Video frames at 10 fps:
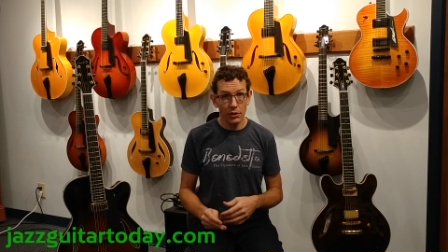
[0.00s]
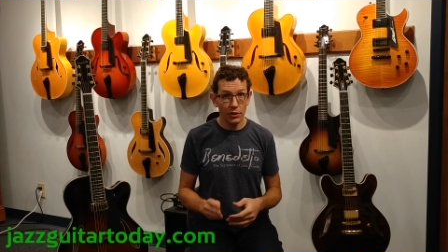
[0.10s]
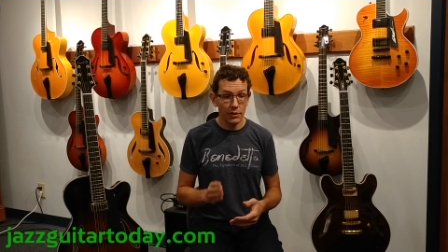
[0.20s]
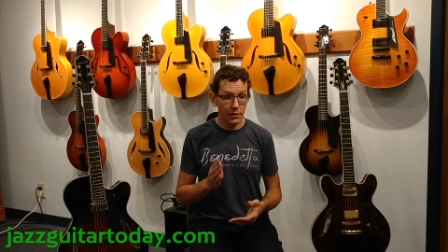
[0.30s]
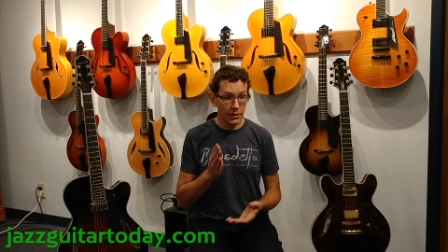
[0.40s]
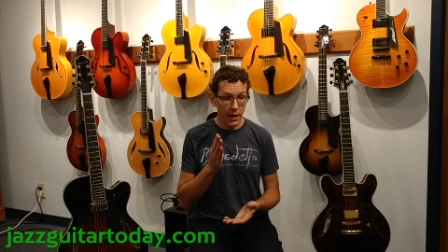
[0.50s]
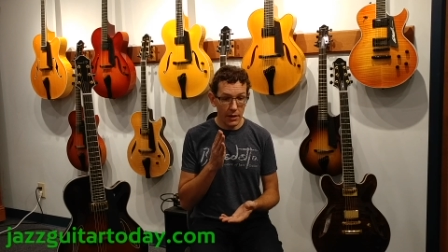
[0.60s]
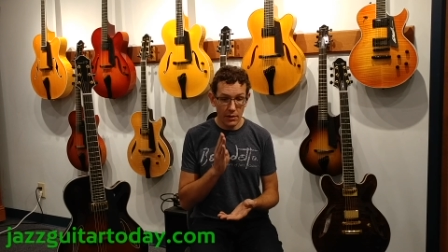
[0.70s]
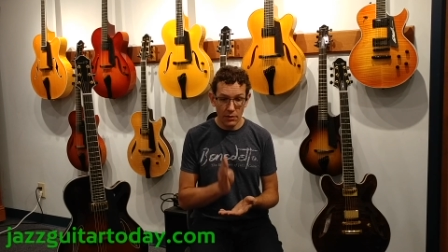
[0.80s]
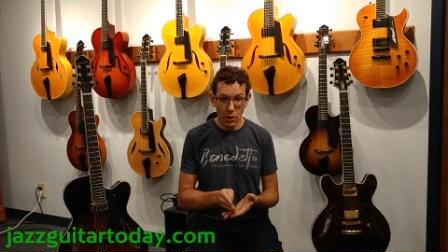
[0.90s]
It's set
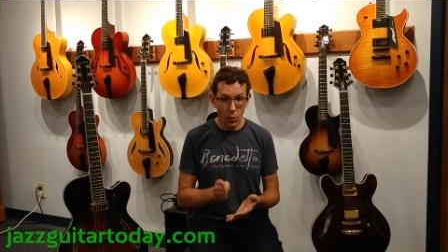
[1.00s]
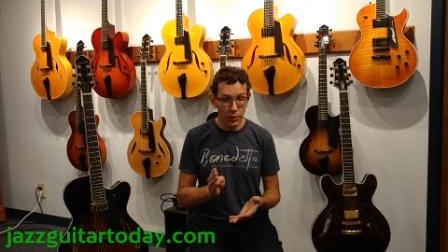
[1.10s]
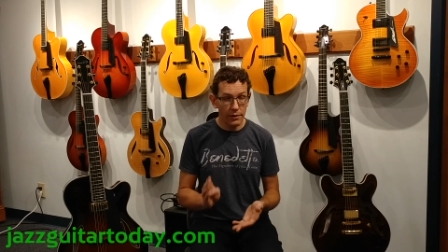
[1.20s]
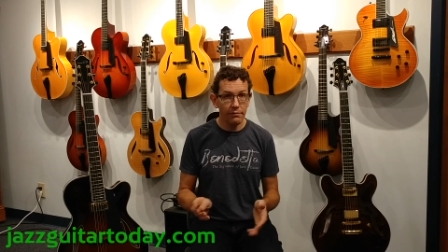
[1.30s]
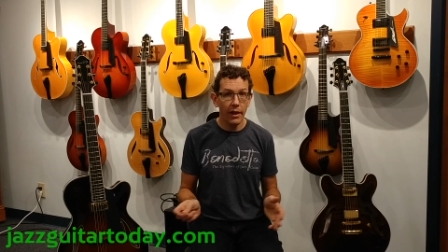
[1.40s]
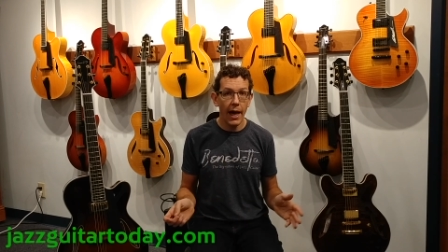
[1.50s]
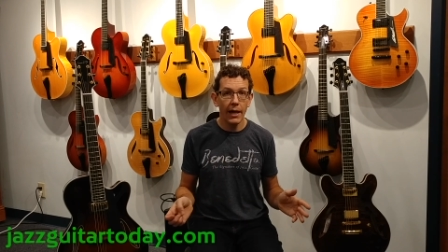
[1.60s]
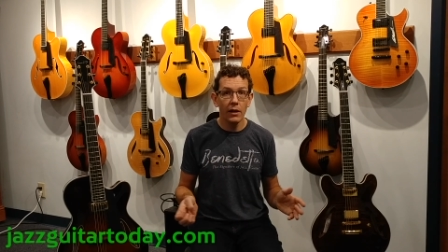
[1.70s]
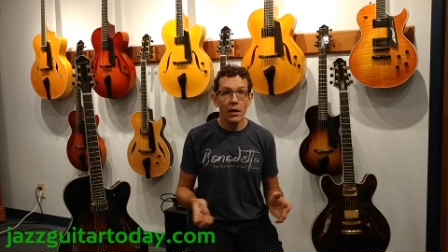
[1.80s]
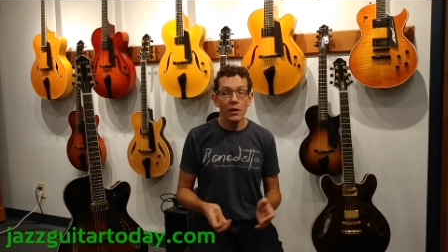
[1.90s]
totally flat,
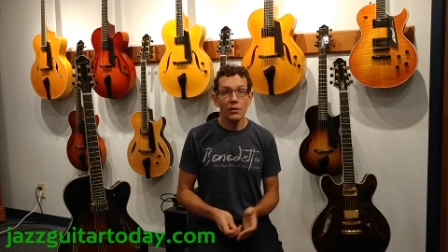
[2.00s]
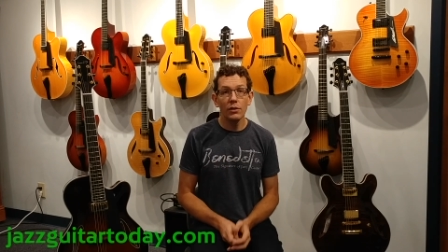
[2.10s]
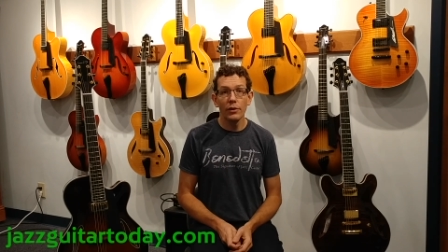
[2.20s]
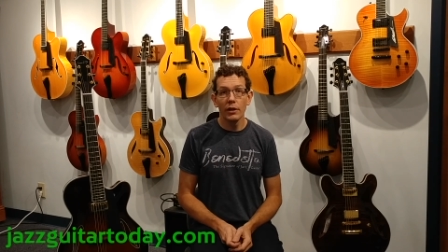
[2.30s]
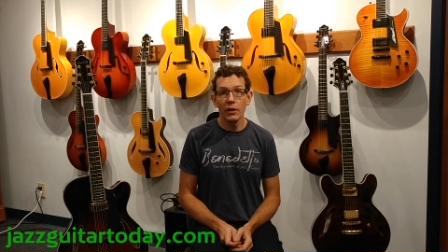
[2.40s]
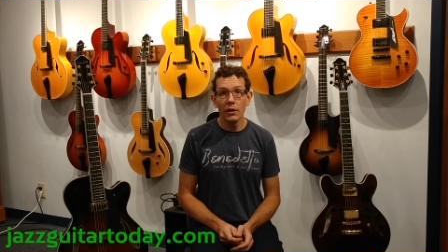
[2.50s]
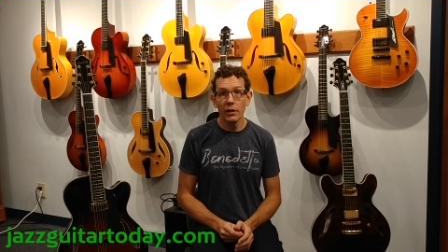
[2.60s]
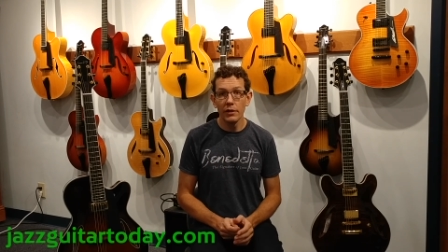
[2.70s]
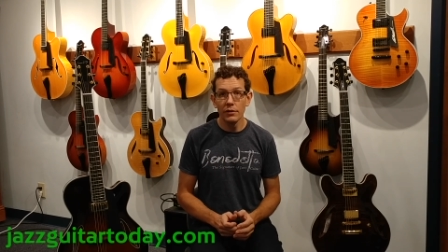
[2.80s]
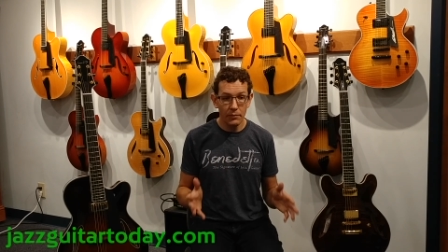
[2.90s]
so there
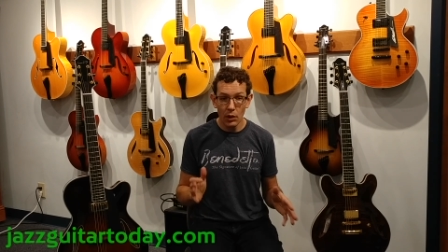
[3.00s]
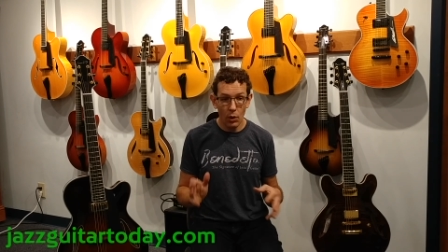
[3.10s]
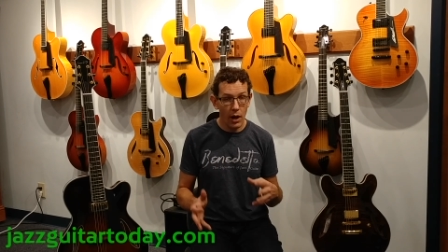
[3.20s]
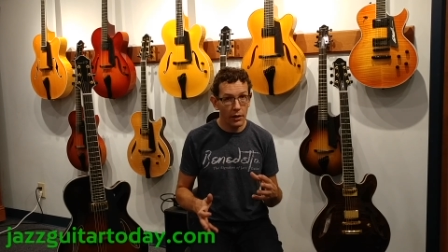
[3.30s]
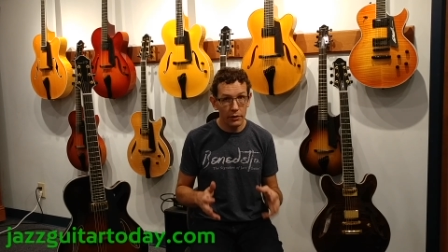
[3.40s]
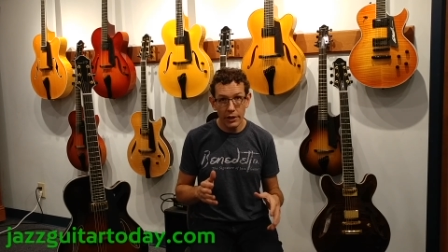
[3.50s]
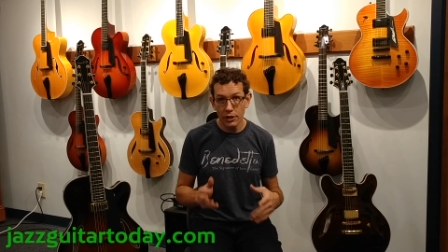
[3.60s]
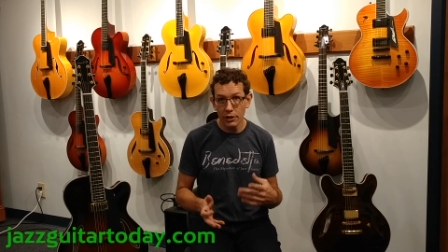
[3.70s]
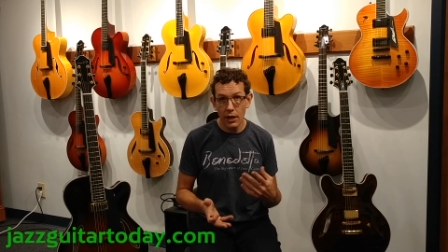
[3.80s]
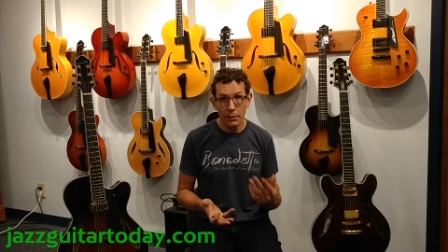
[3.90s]
is no
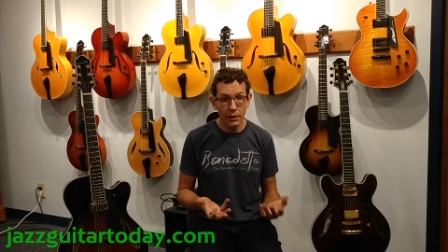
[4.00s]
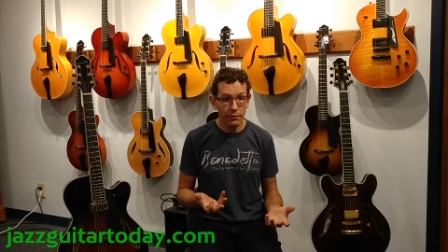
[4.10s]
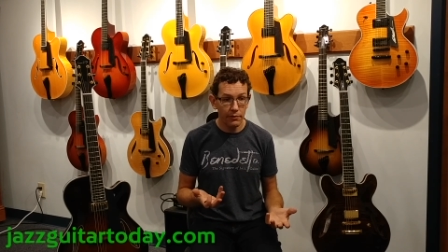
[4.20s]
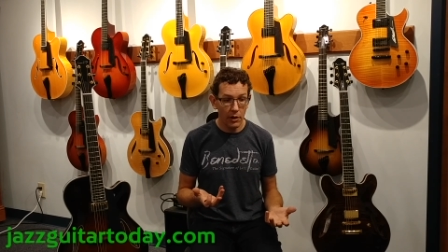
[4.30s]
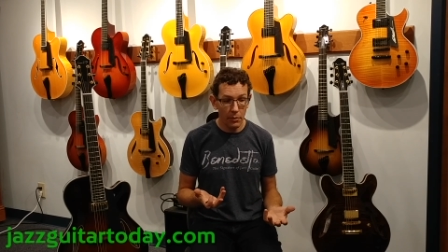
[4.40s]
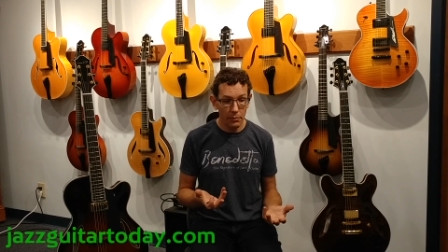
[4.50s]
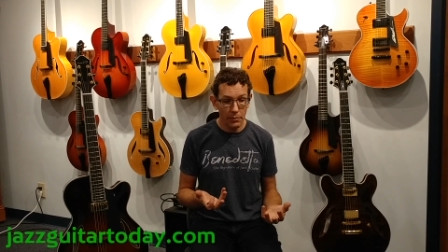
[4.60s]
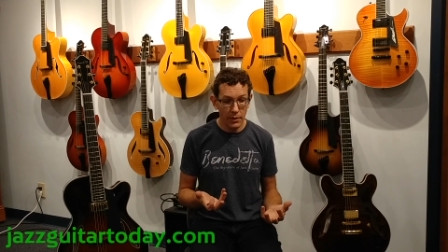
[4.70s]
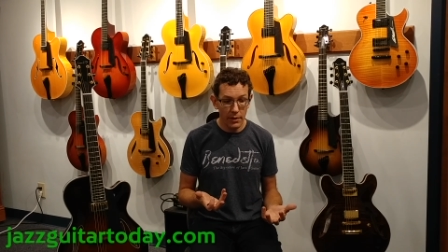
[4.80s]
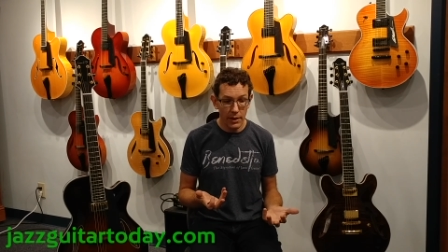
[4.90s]
coloration coming
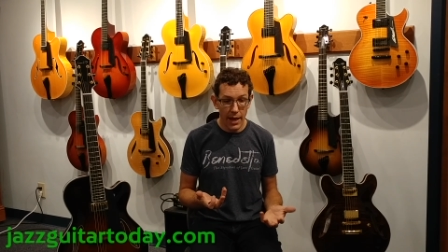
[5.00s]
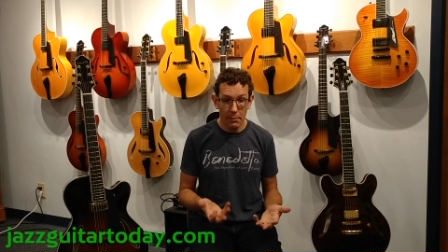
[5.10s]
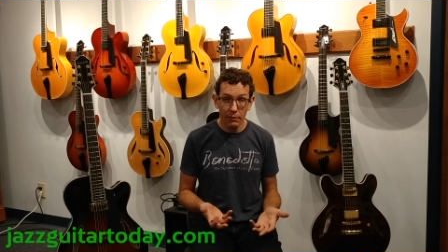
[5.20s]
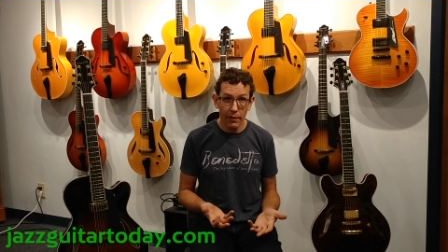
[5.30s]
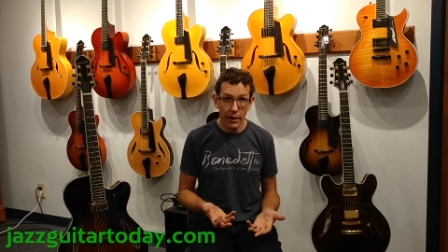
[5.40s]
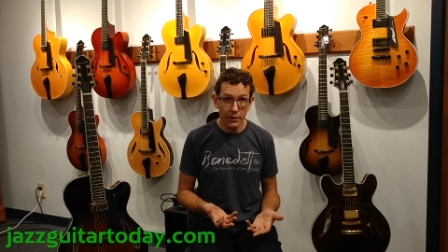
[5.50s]
from the amplifier